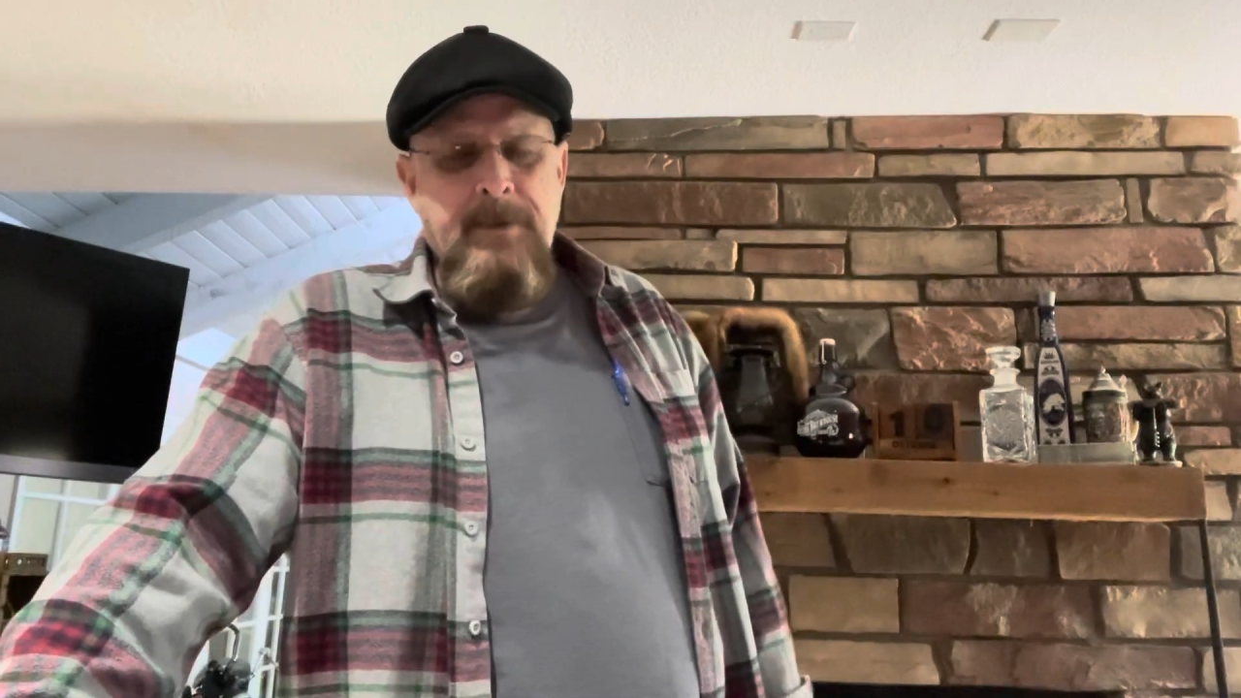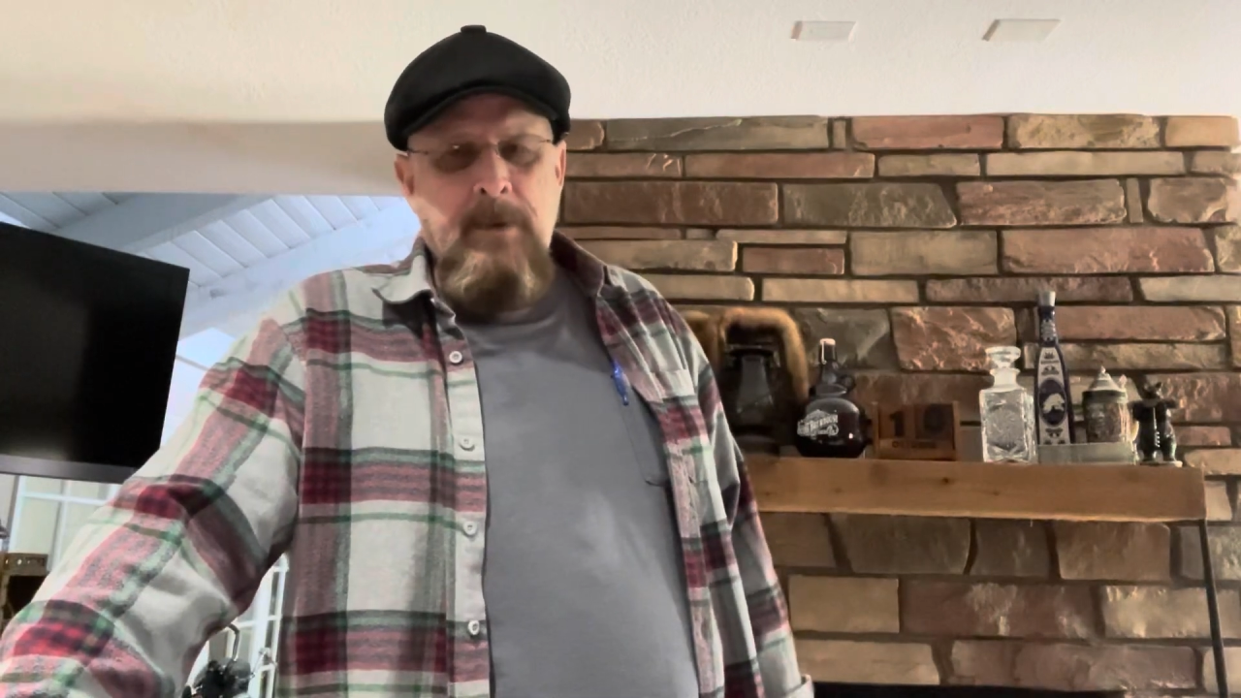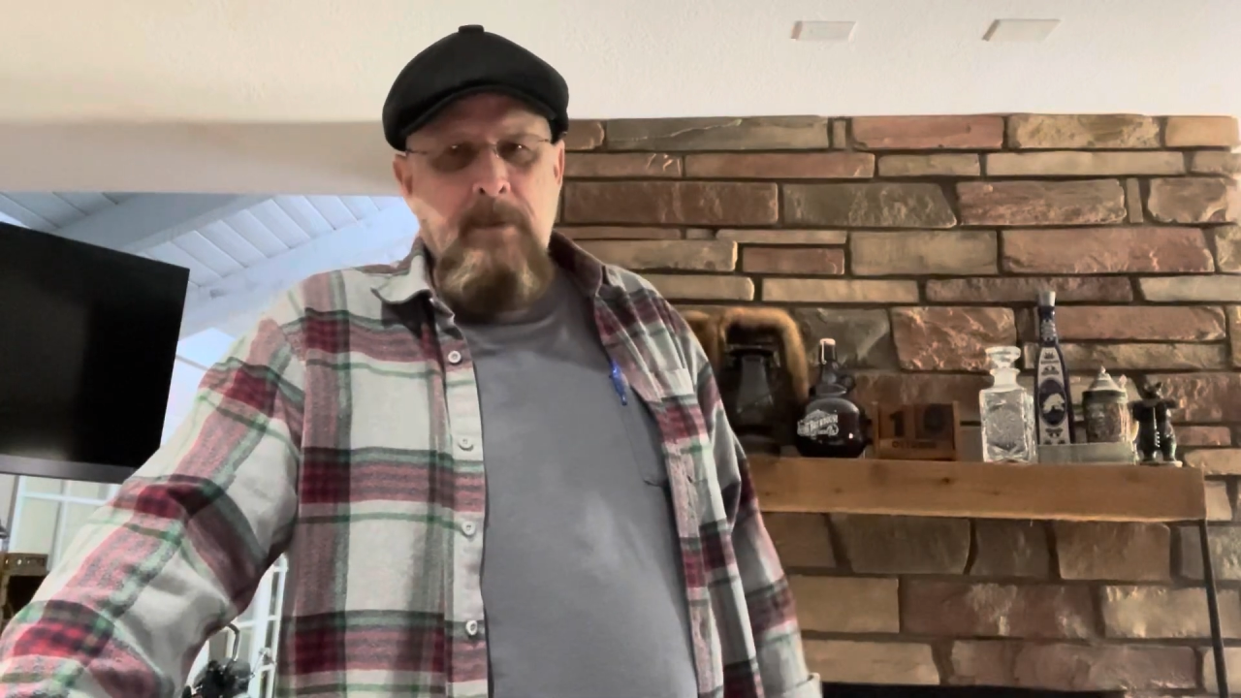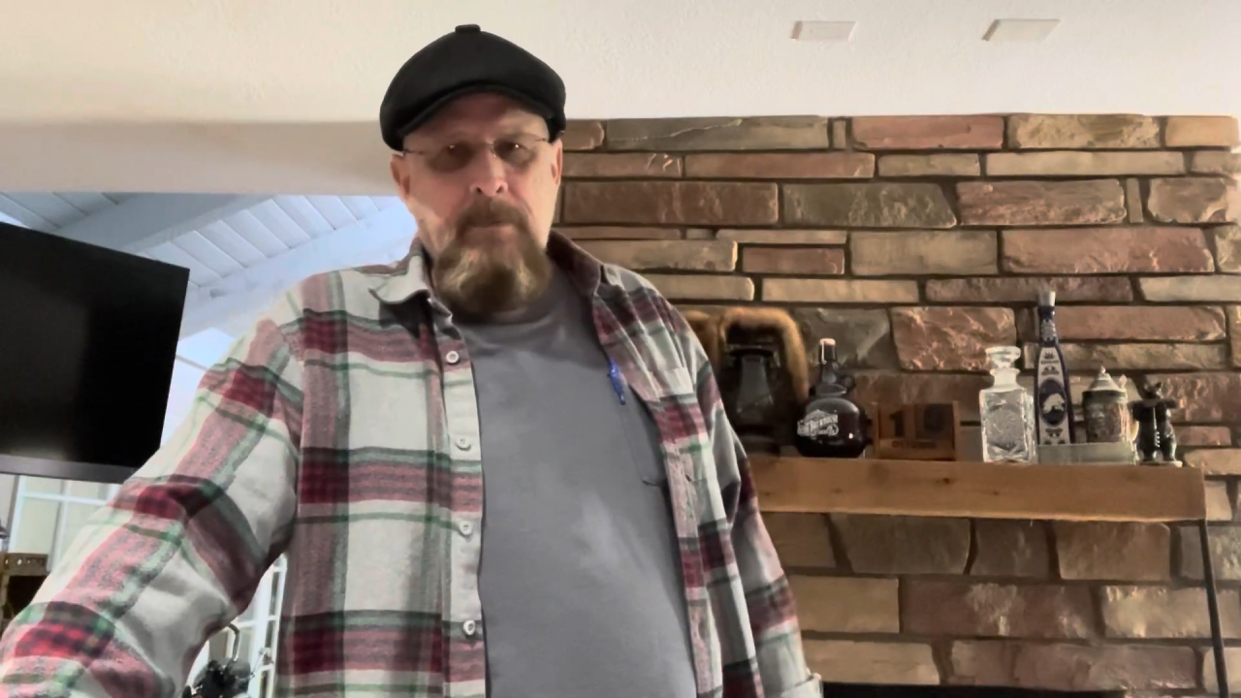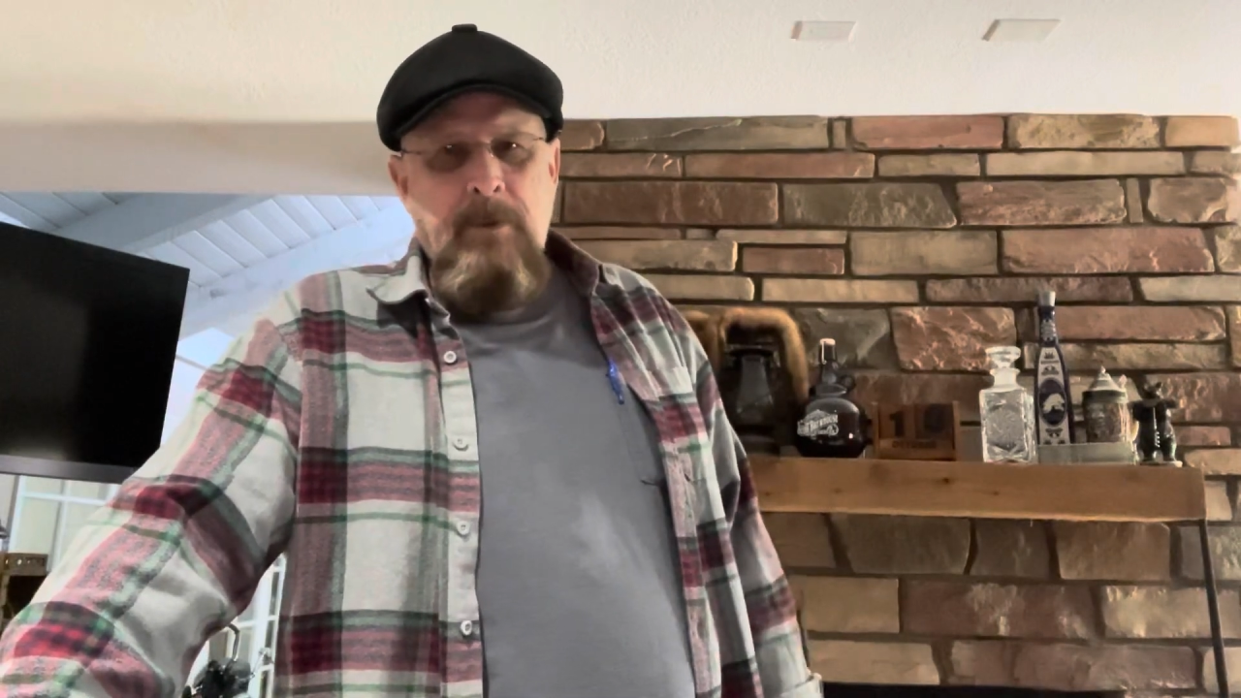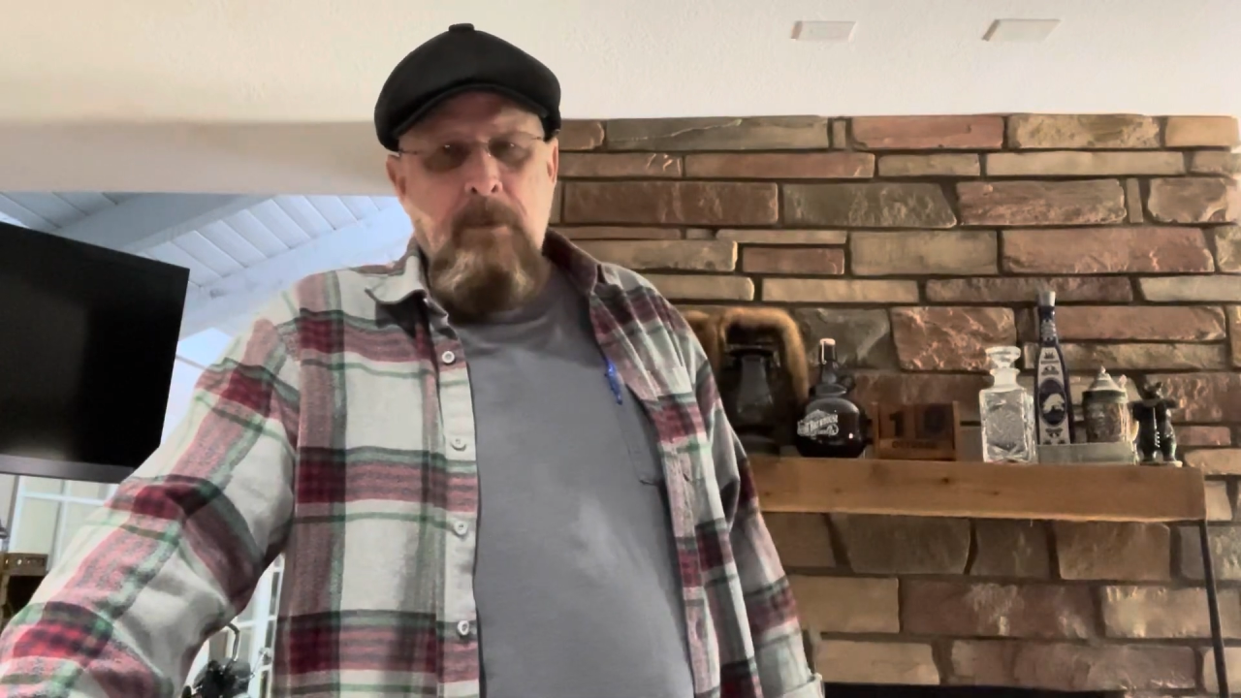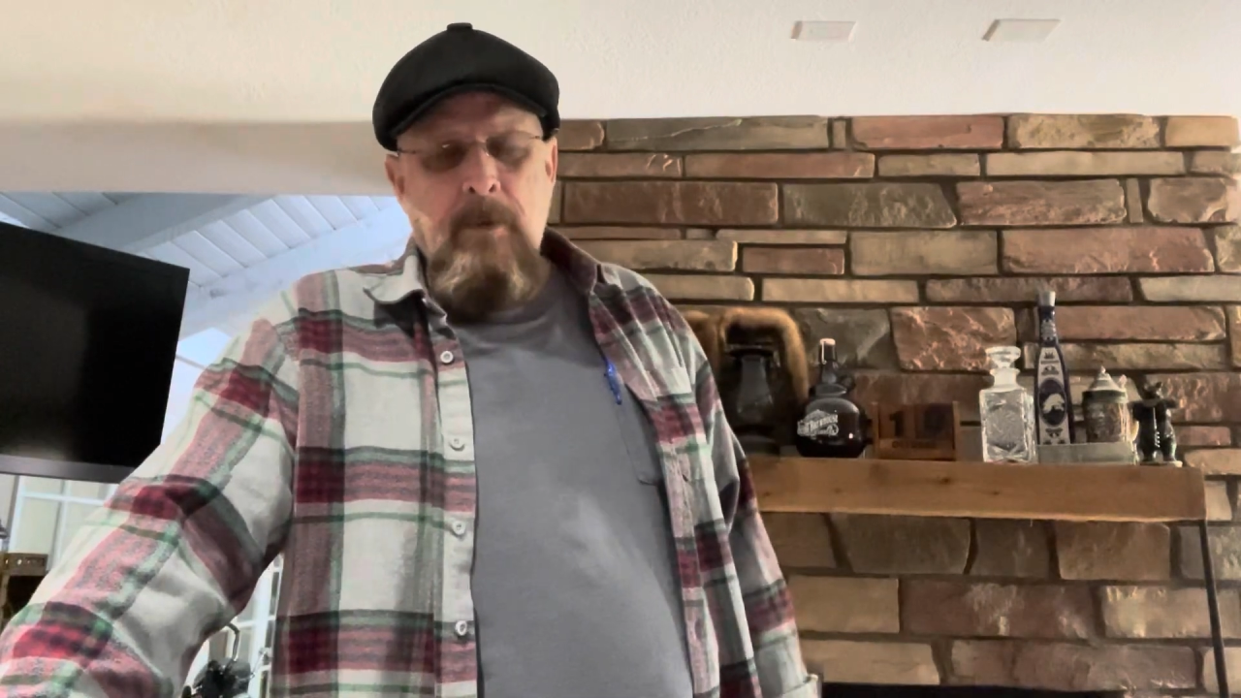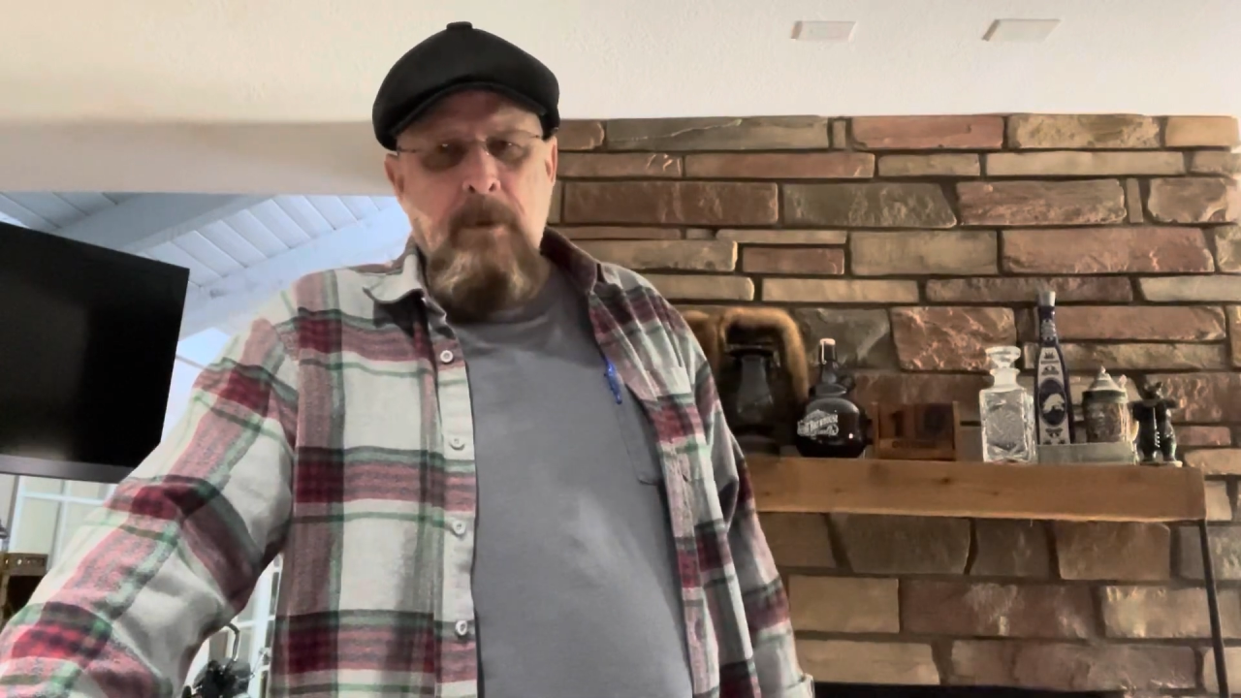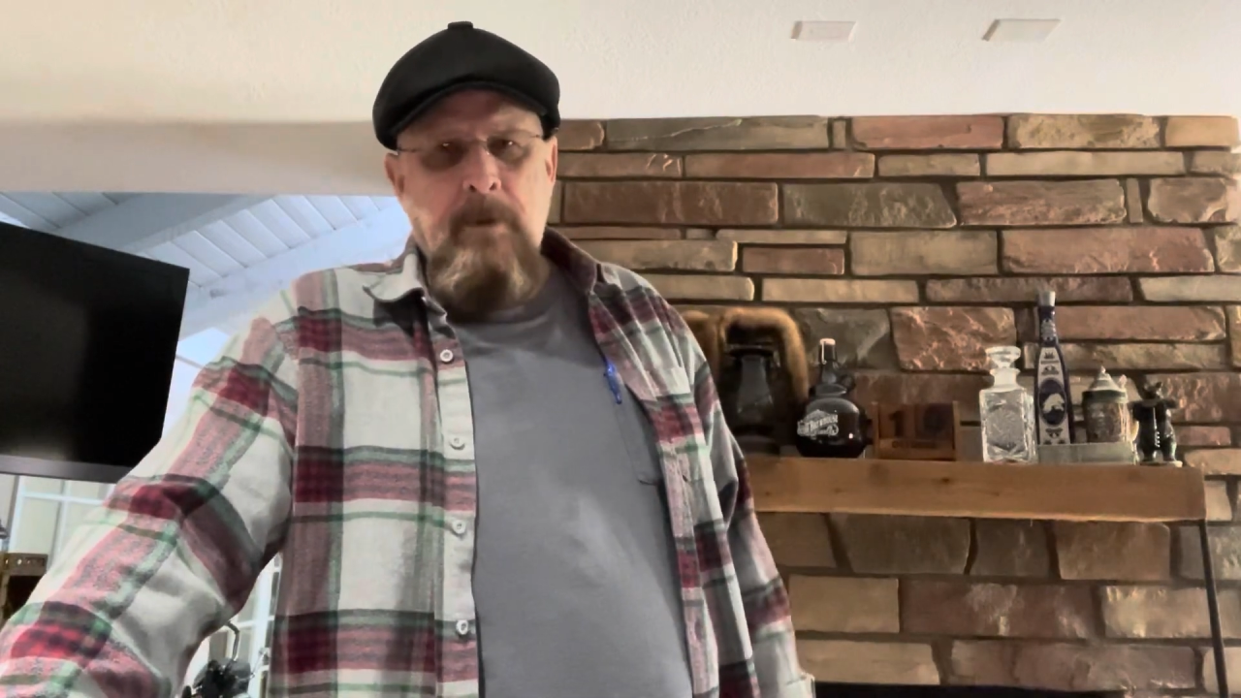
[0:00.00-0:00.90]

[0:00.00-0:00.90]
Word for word: to you newer